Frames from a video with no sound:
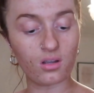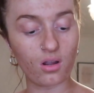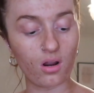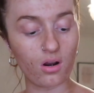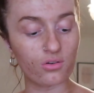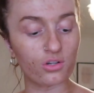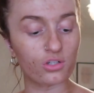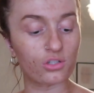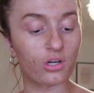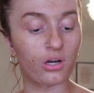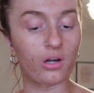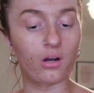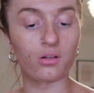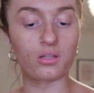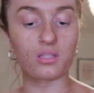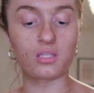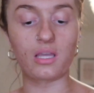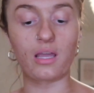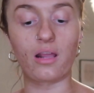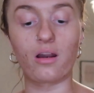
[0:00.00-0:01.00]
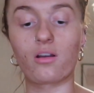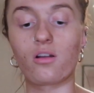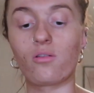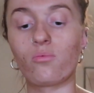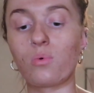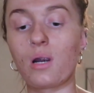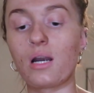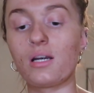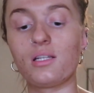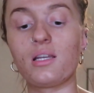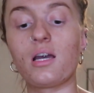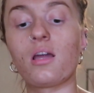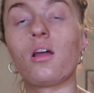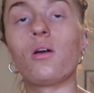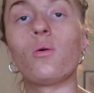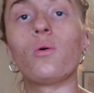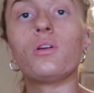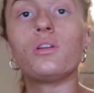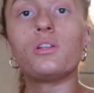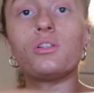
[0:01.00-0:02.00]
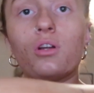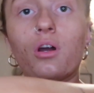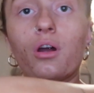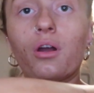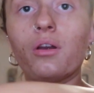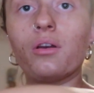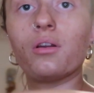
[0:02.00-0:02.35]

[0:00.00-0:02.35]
undertone, I would say, like a red yellow undertone.